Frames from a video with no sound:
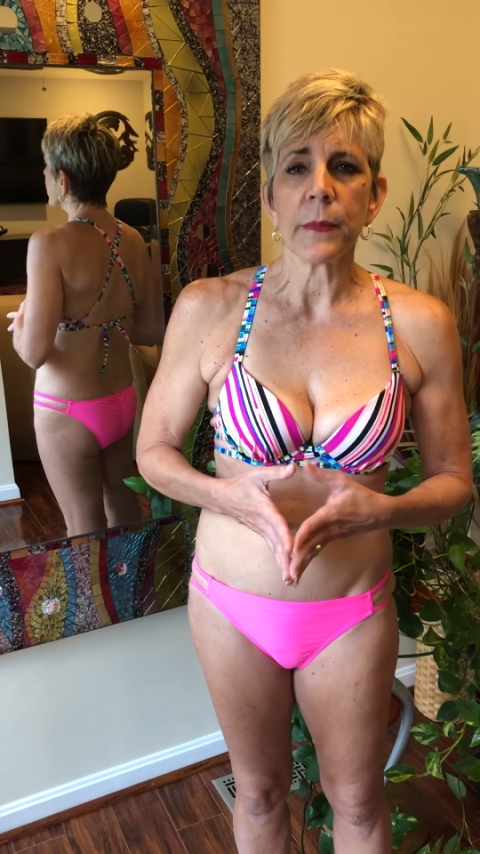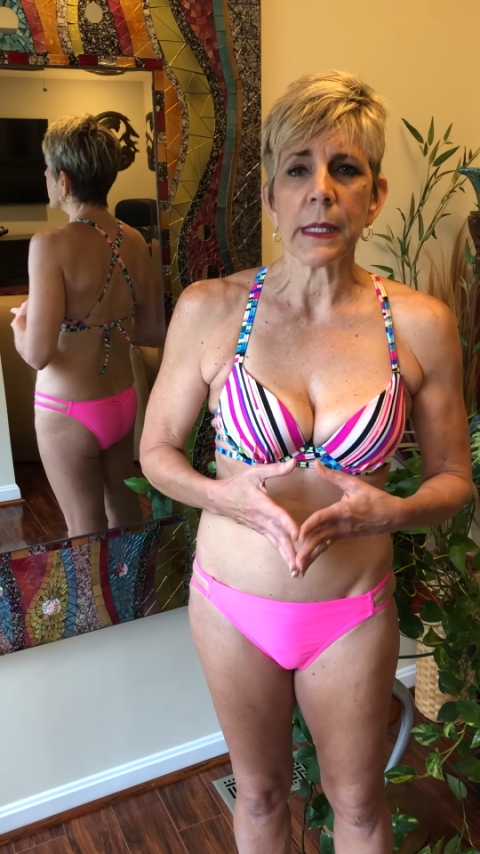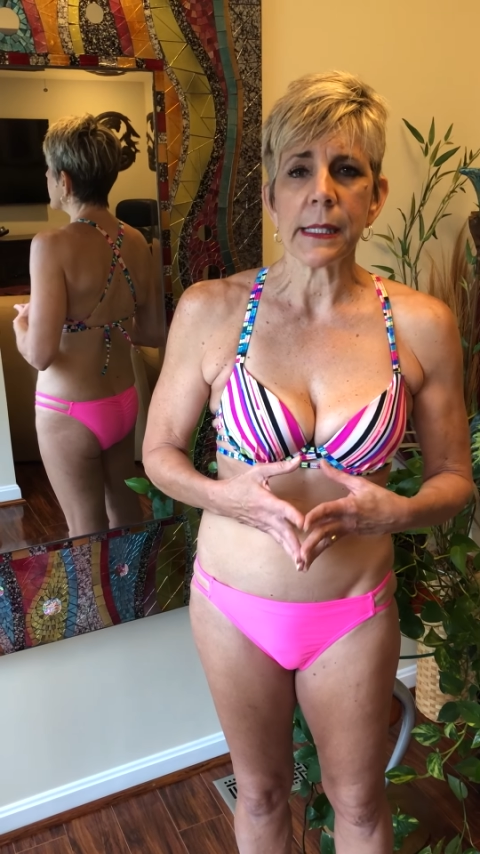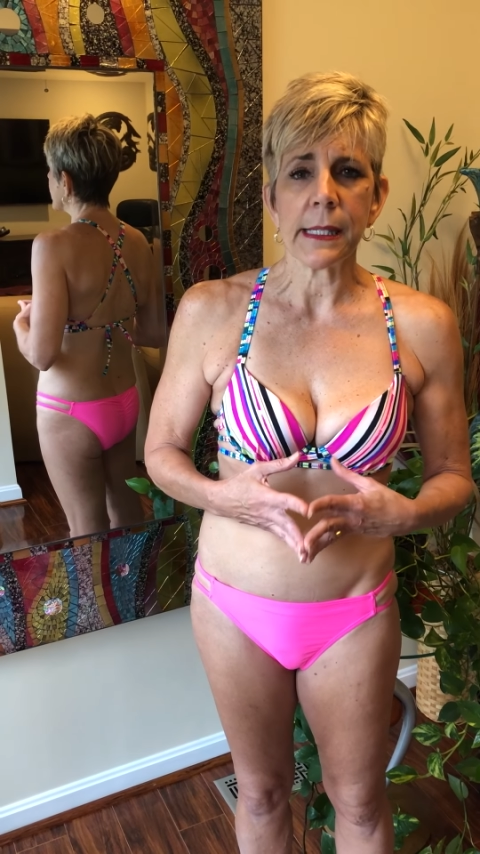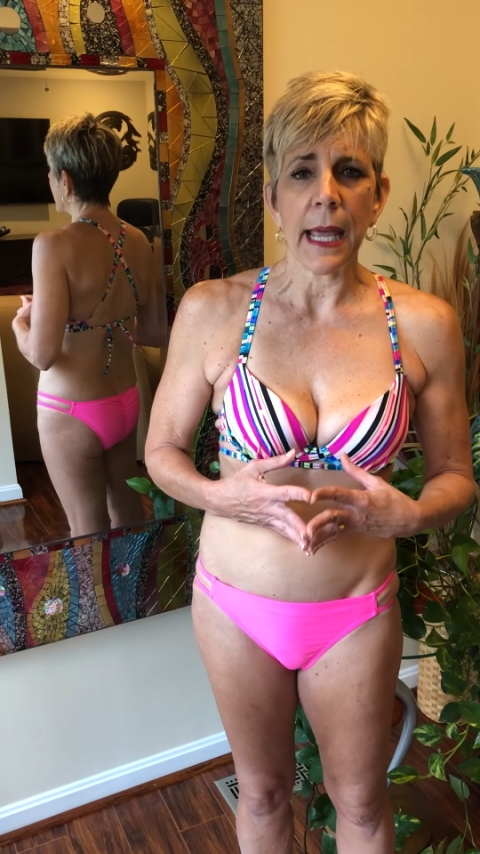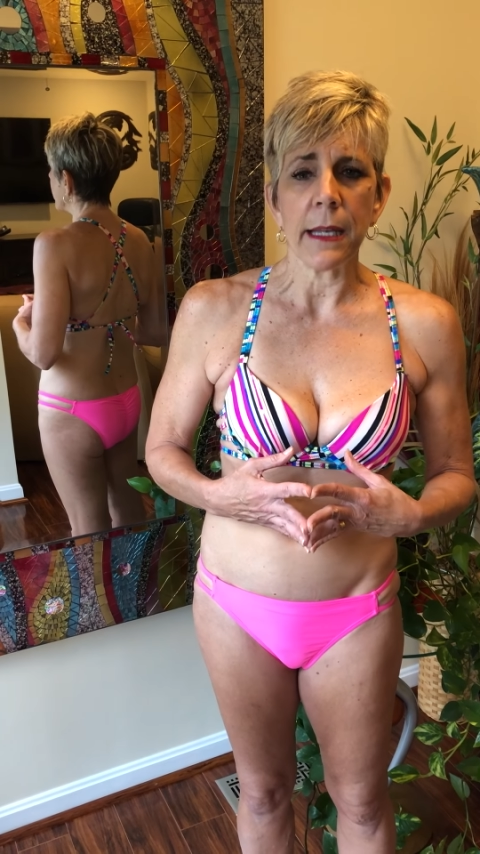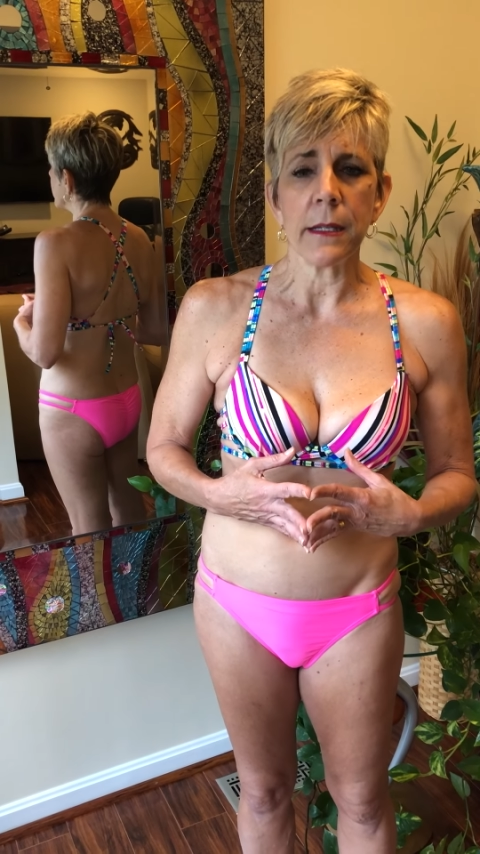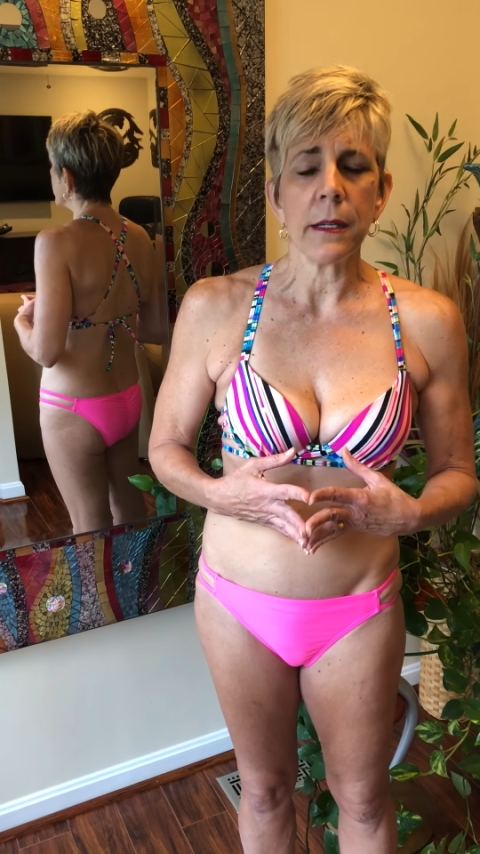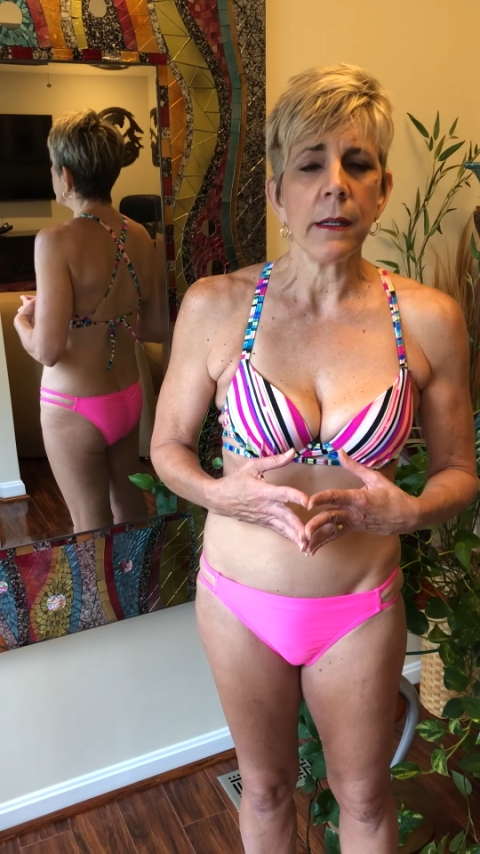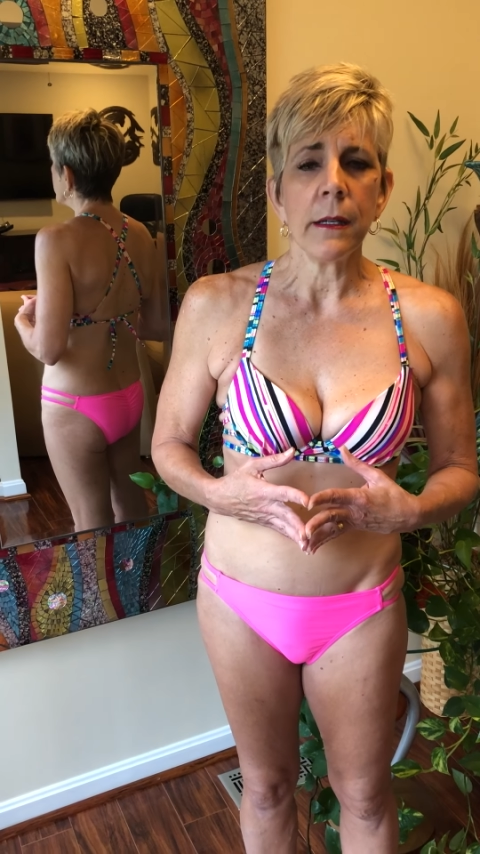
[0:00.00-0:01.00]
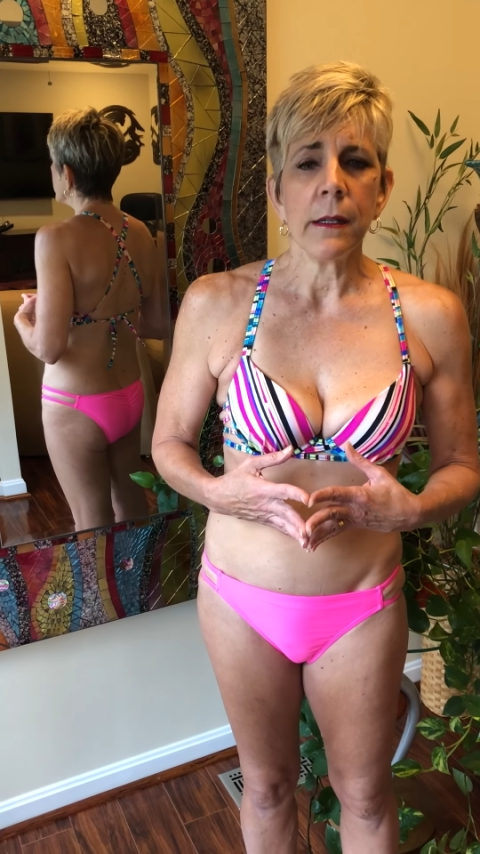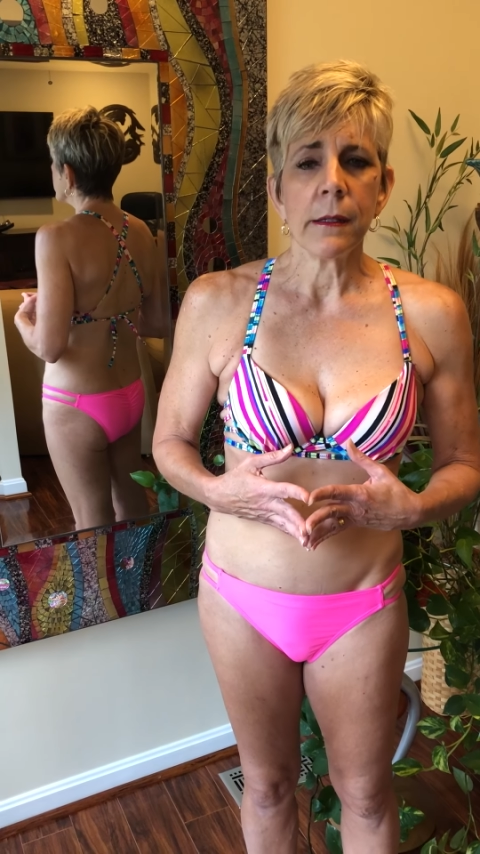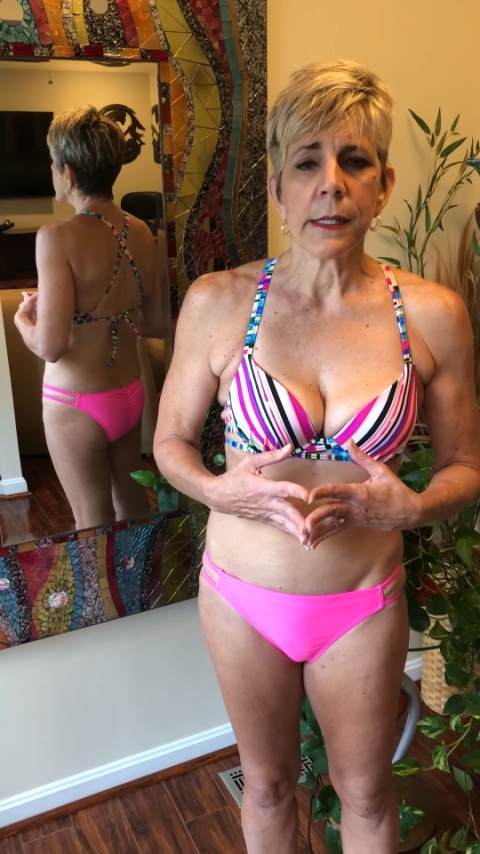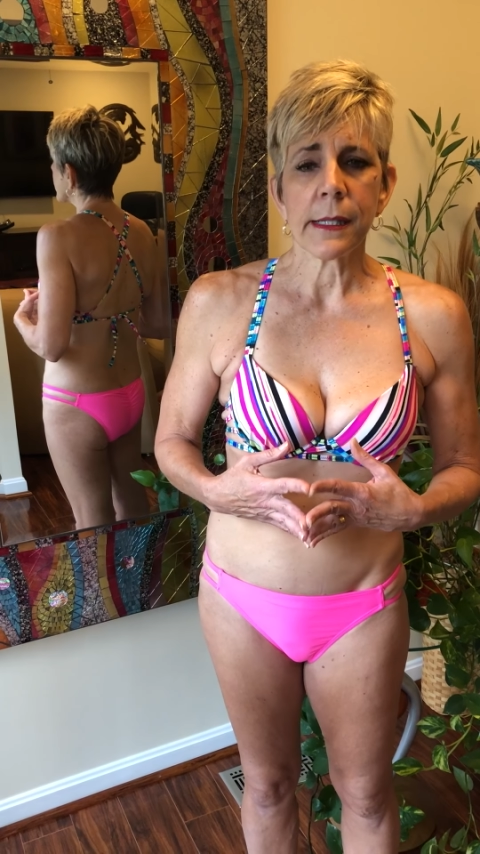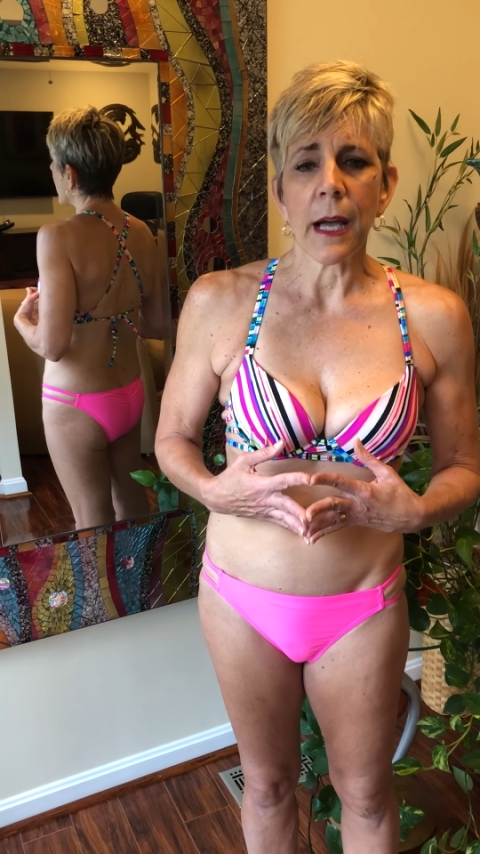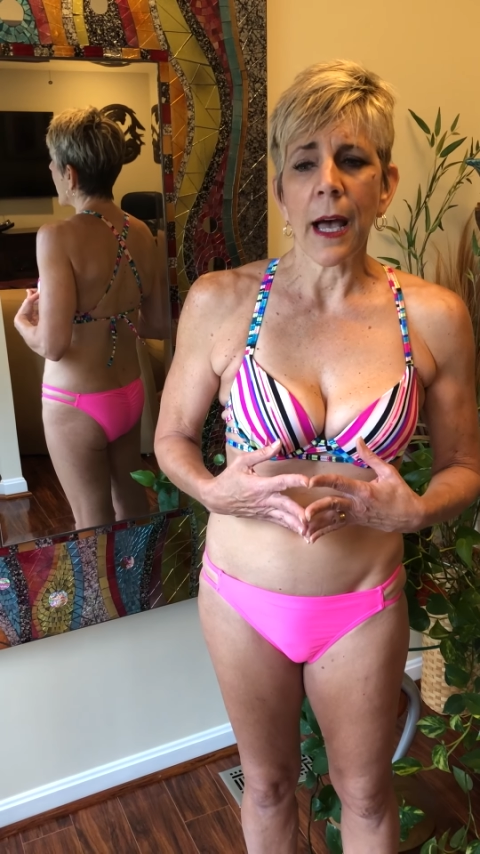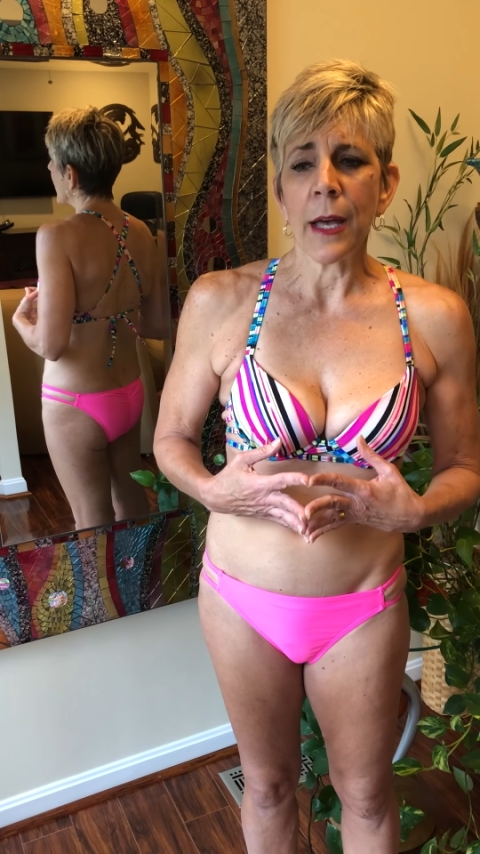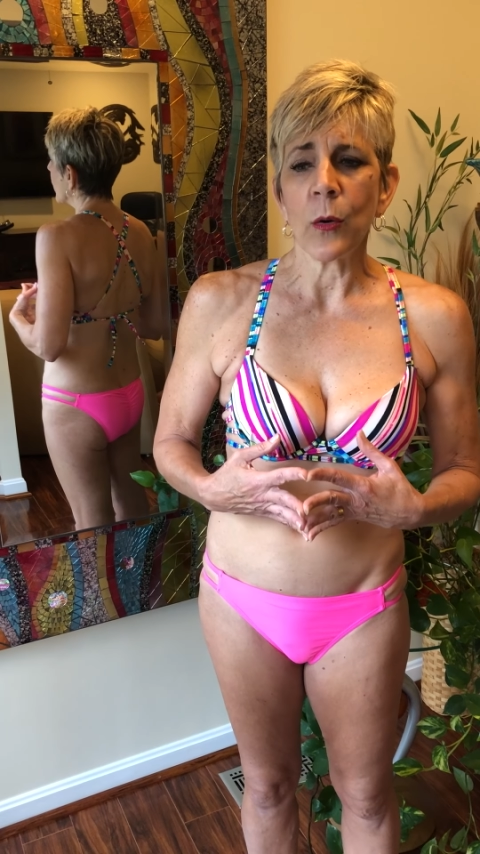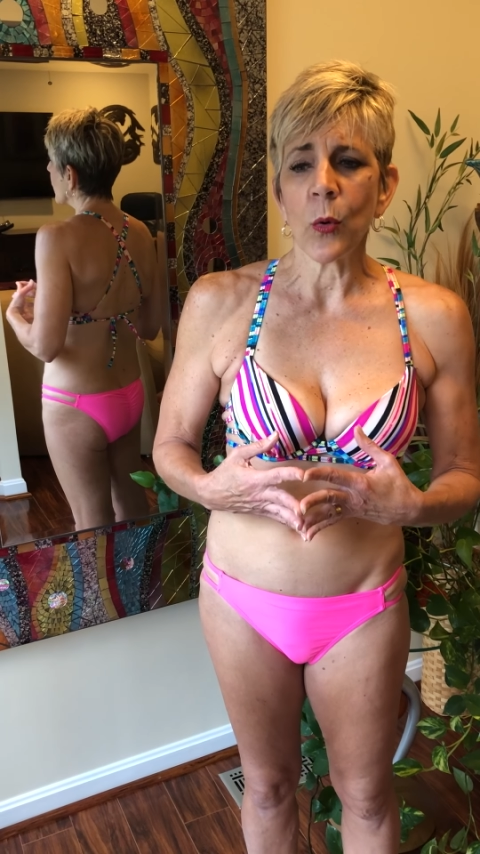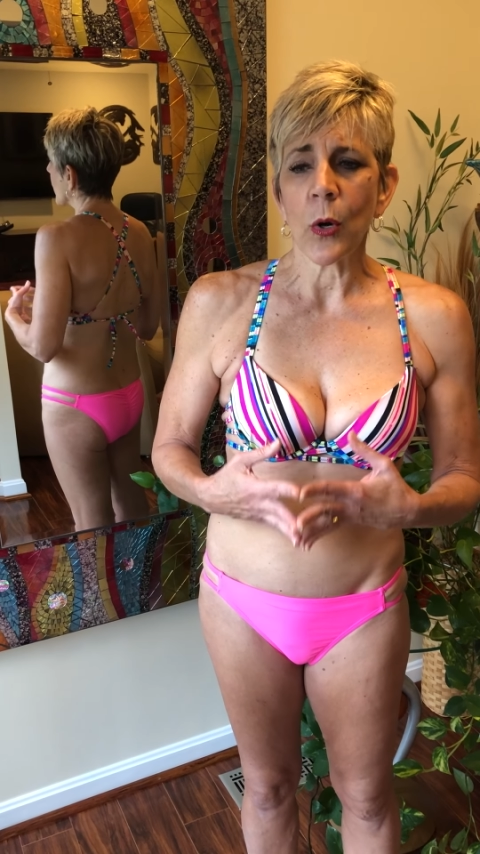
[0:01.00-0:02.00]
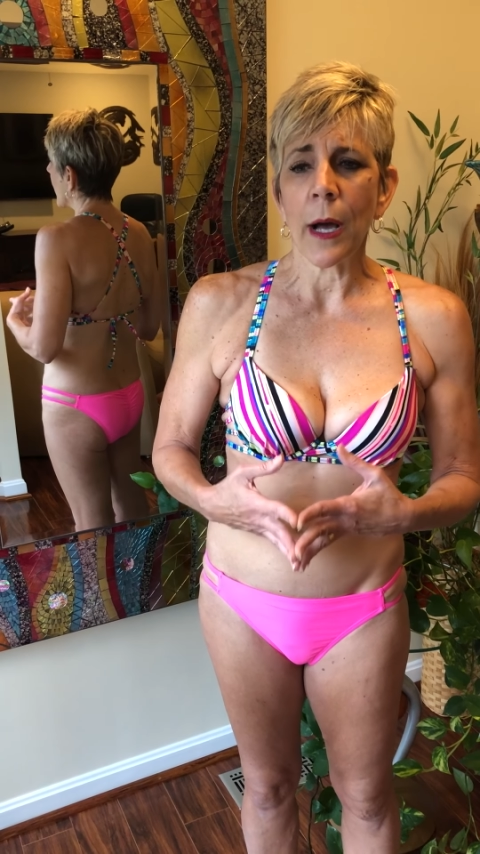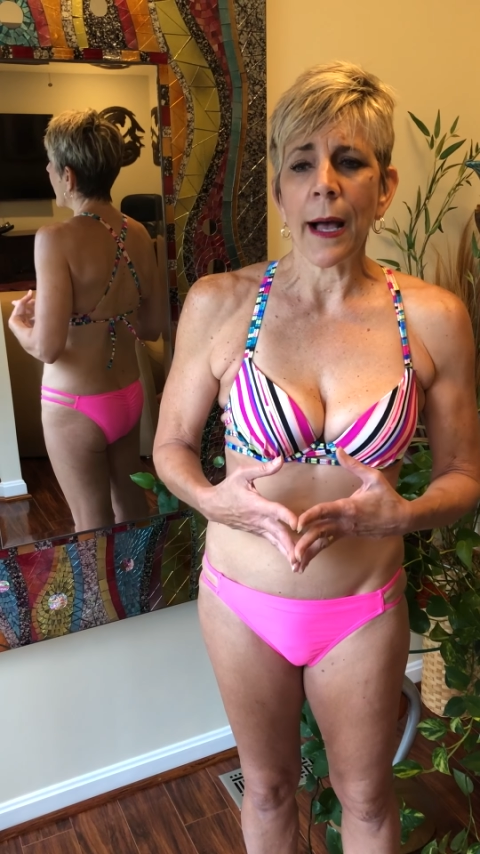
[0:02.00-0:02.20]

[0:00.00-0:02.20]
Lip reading: send Scott or